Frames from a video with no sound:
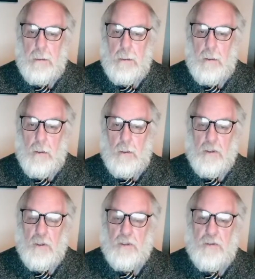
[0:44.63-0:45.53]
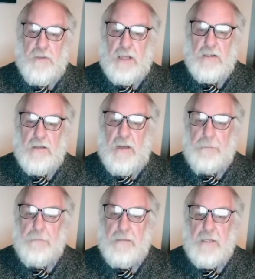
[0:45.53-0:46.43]
All sorts of things have
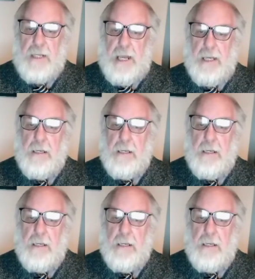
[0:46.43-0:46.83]
happened today,